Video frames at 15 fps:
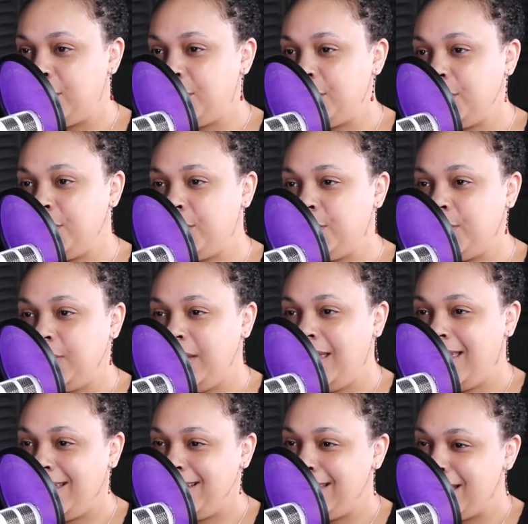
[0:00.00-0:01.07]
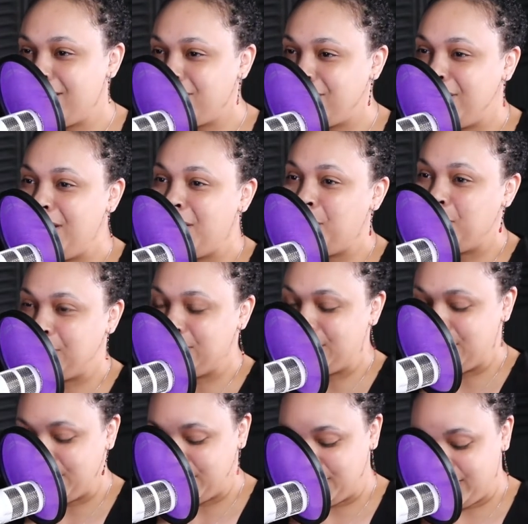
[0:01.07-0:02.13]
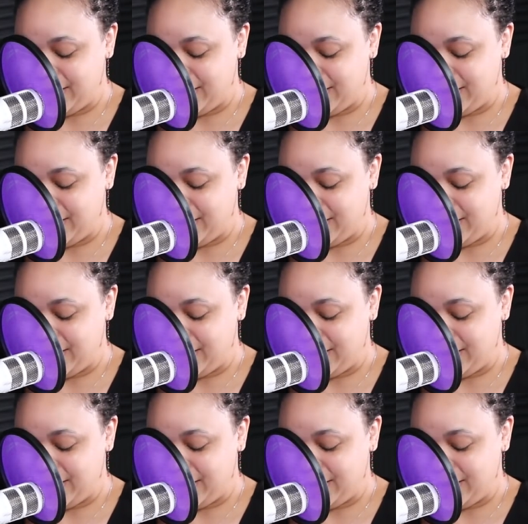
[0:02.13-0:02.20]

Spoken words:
to end every episode